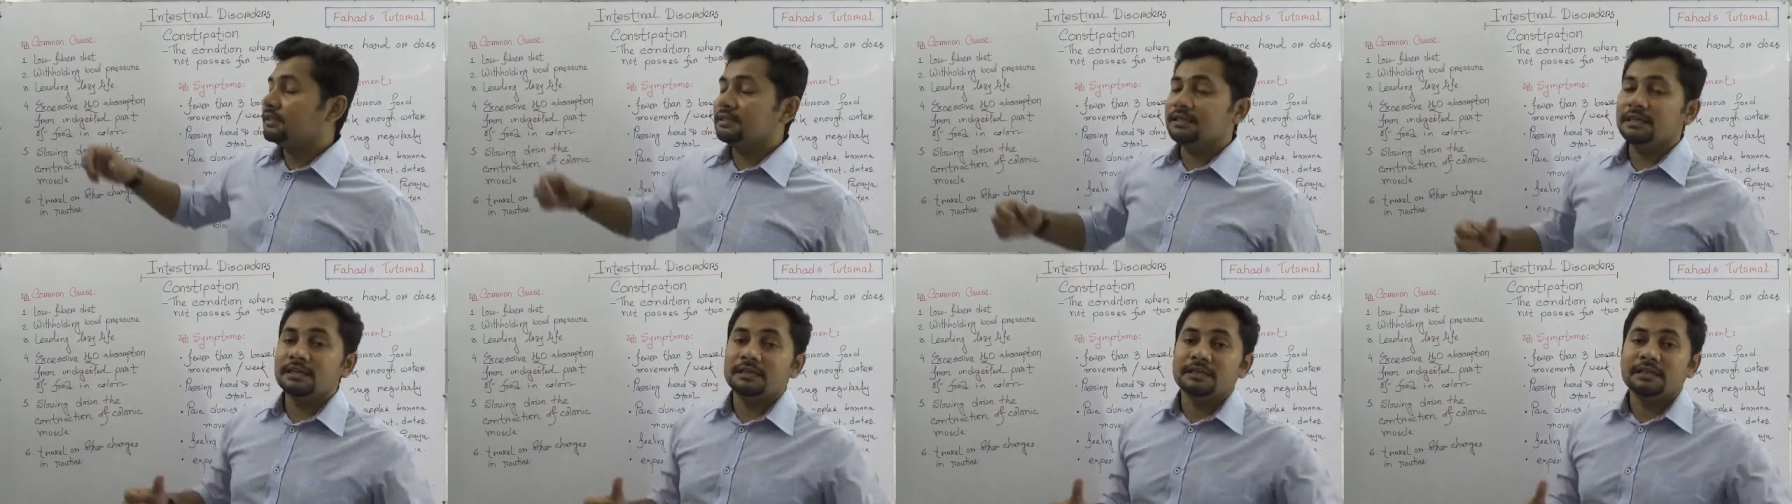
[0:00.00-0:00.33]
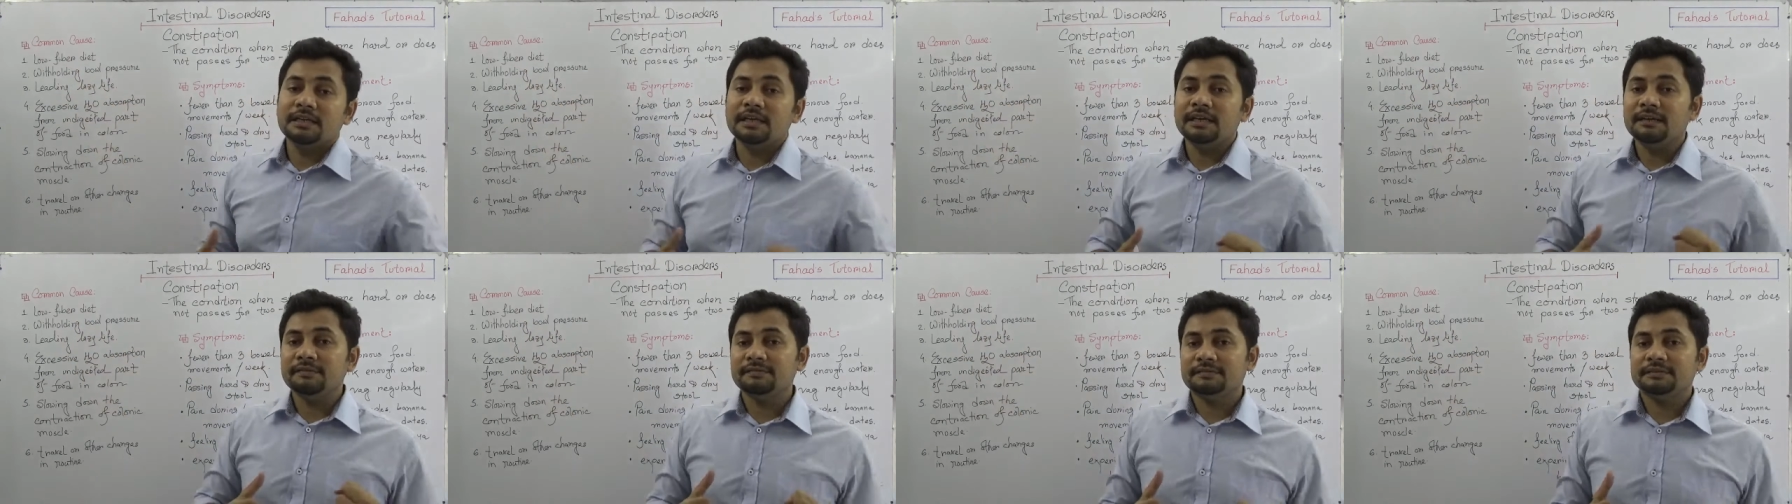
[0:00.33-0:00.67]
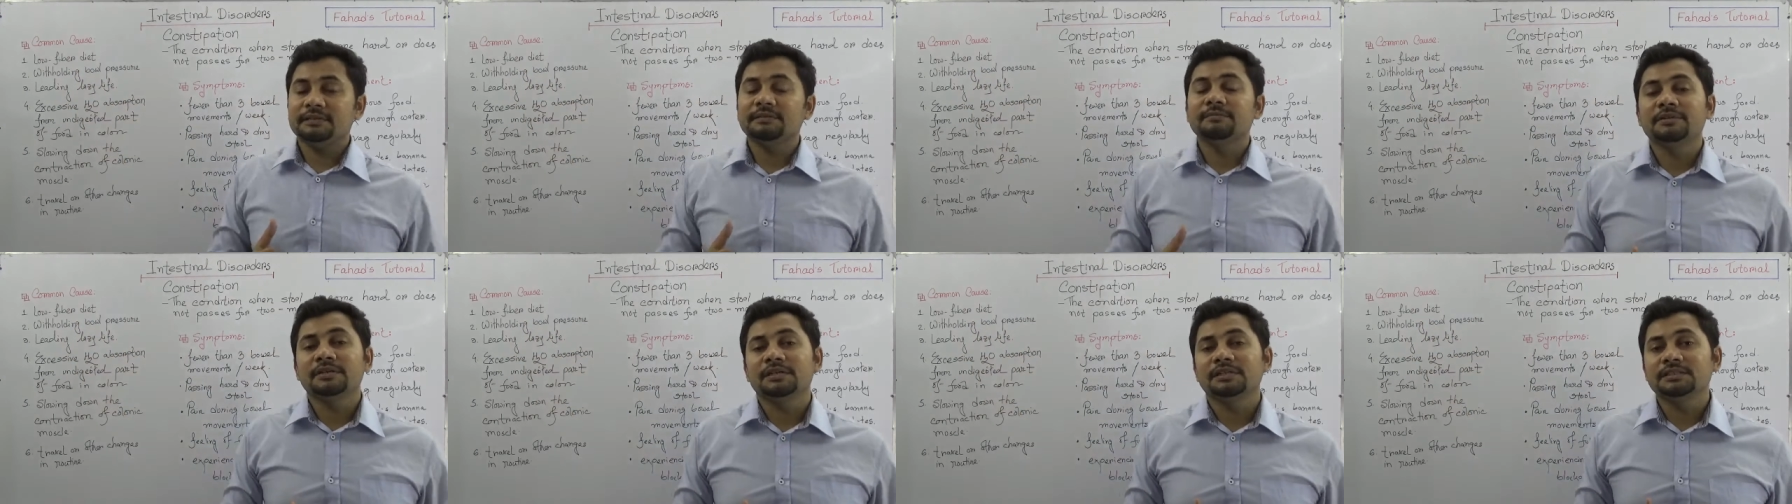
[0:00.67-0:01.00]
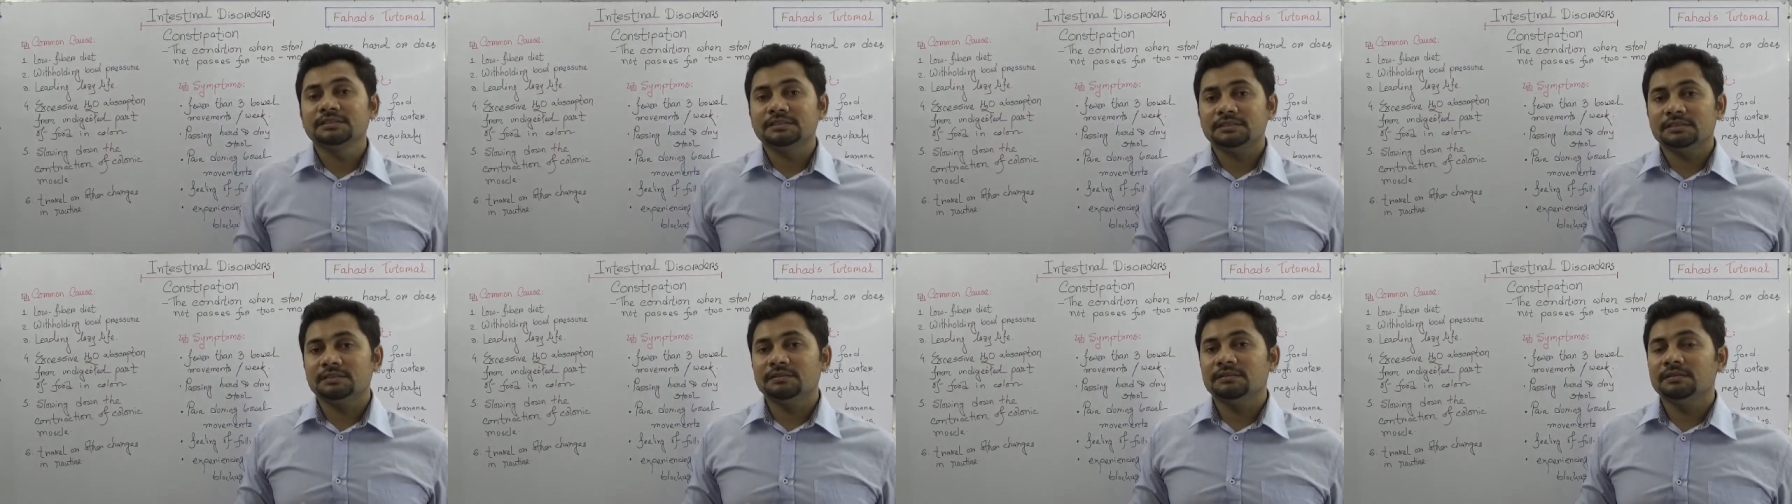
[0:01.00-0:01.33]
that if somebody
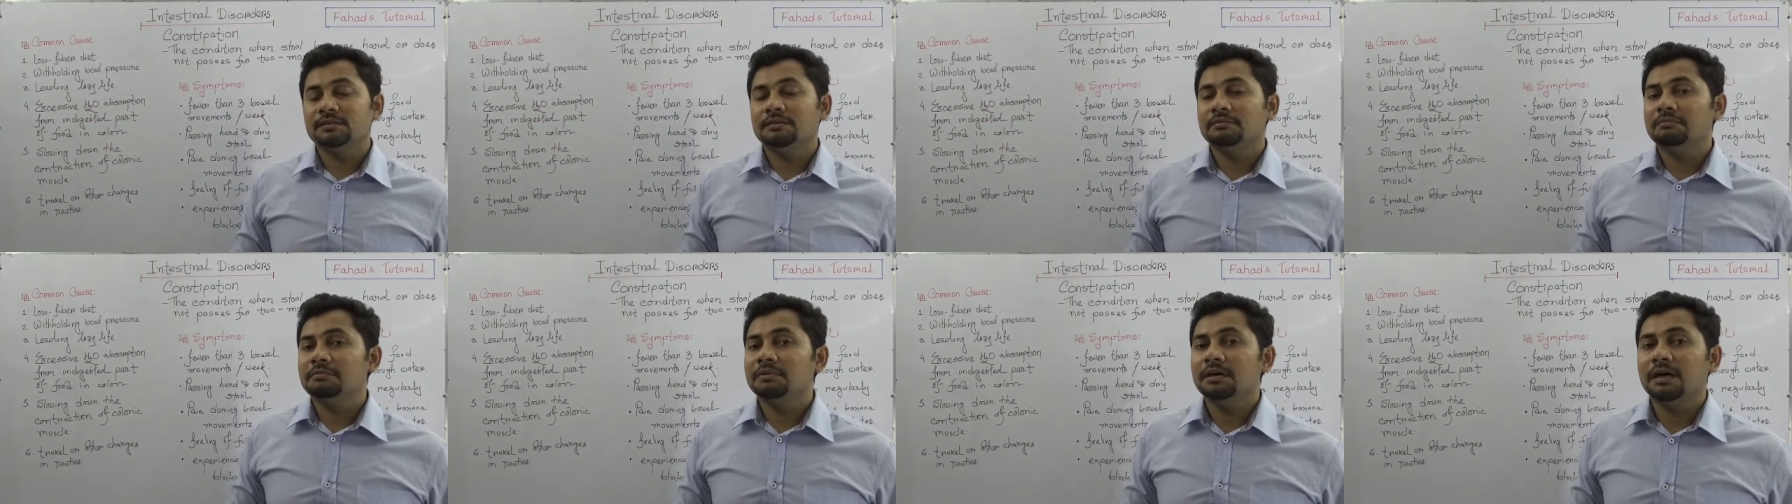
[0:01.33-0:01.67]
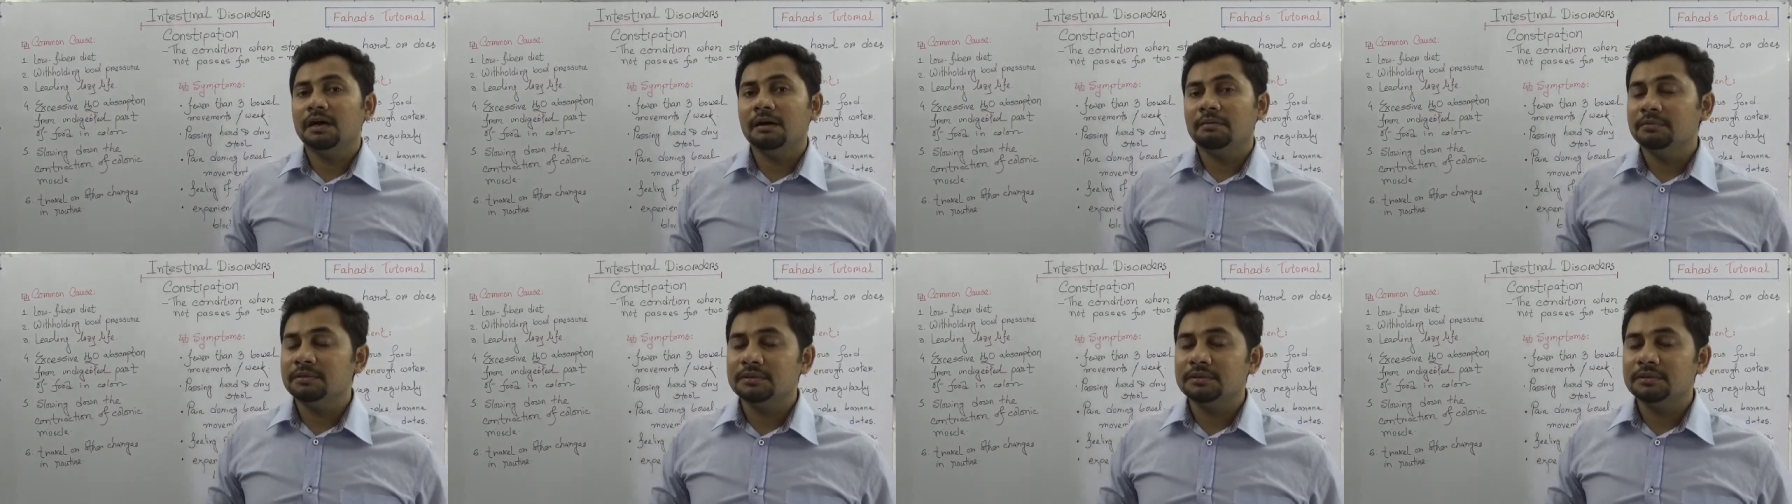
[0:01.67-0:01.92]
is, uh,